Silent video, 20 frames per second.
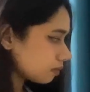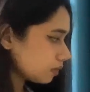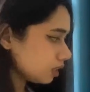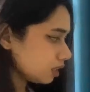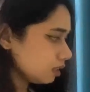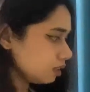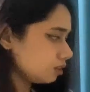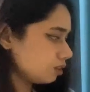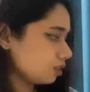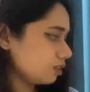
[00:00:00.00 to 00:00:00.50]

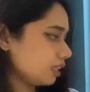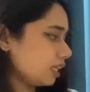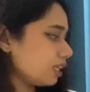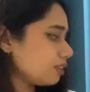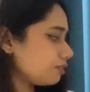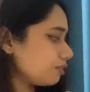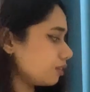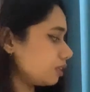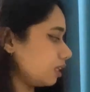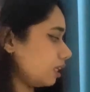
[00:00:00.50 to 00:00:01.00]
So
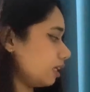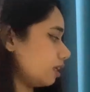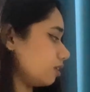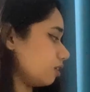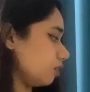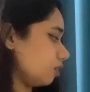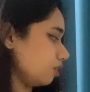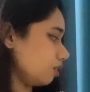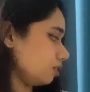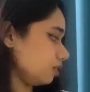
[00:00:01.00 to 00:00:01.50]
therefore they are
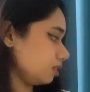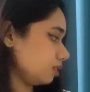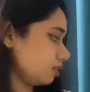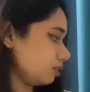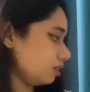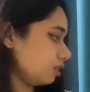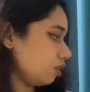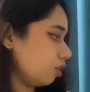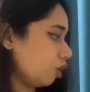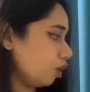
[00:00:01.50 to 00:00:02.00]
called
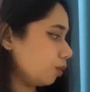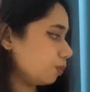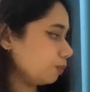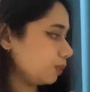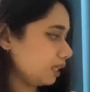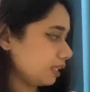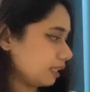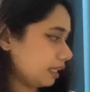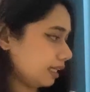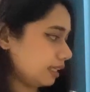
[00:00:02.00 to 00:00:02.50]

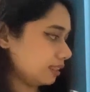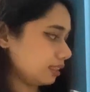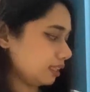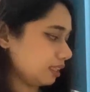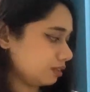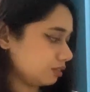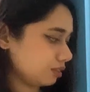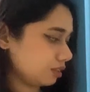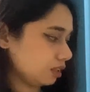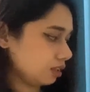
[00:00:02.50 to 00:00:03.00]
obligate
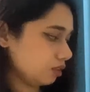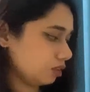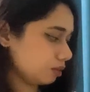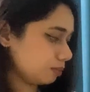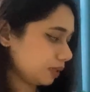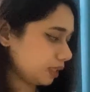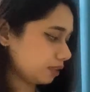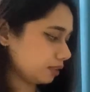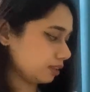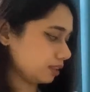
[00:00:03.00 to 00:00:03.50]
intracellular
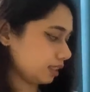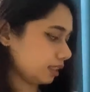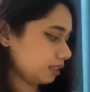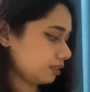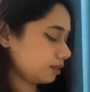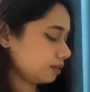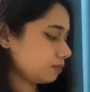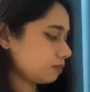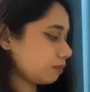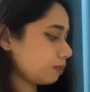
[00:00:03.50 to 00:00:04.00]

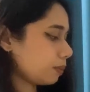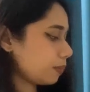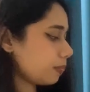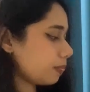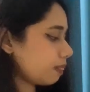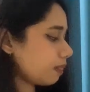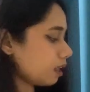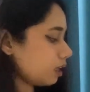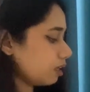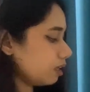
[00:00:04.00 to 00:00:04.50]
parasite,
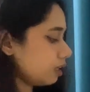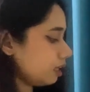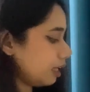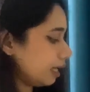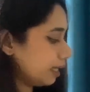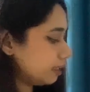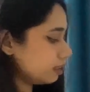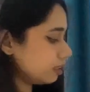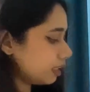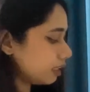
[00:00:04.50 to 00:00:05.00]

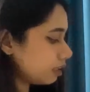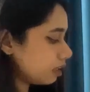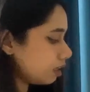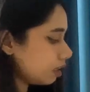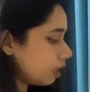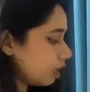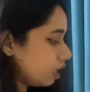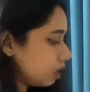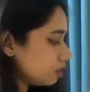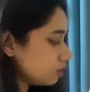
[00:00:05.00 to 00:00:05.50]
and they
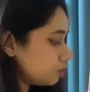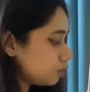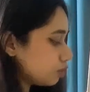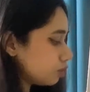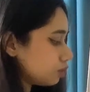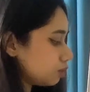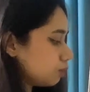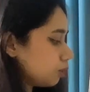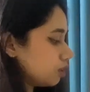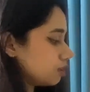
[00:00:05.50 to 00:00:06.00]
are
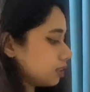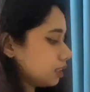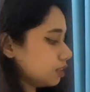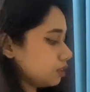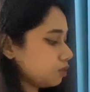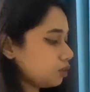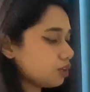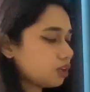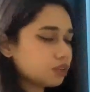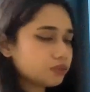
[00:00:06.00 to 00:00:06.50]
ultra small size.
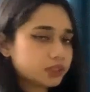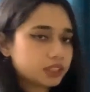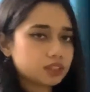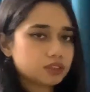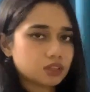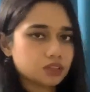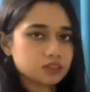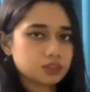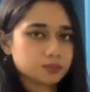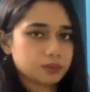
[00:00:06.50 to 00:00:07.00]
We already
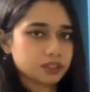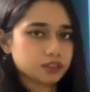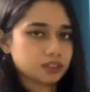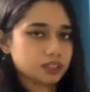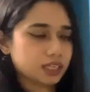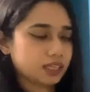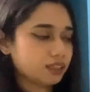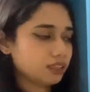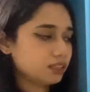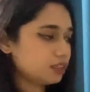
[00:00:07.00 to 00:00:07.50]
talked about
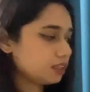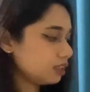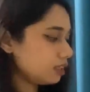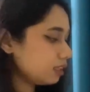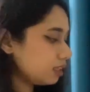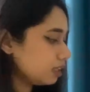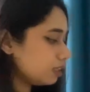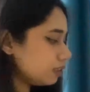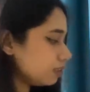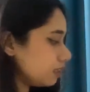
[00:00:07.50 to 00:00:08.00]
that.
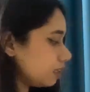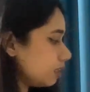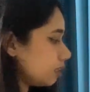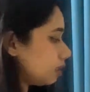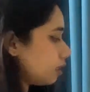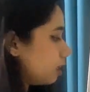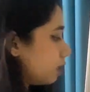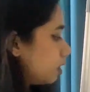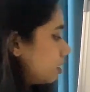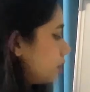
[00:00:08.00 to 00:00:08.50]
They
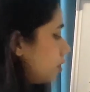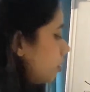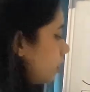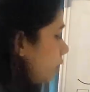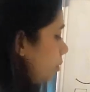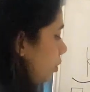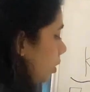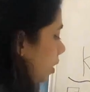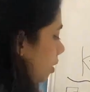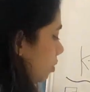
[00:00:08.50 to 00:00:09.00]
are
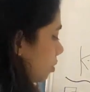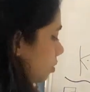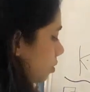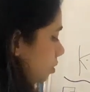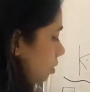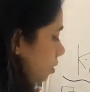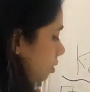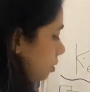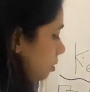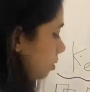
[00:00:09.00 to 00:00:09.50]

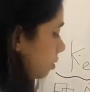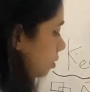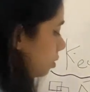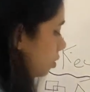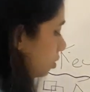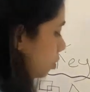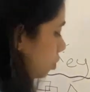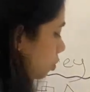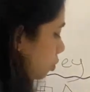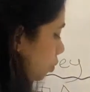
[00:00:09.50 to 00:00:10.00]
around
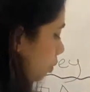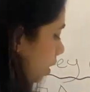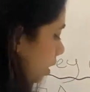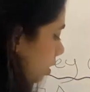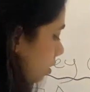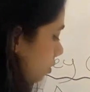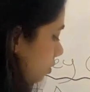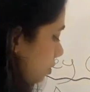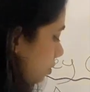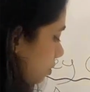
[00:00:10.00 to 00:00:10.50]

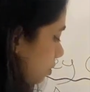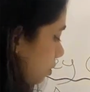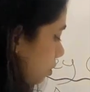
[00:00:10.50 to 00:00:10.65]
12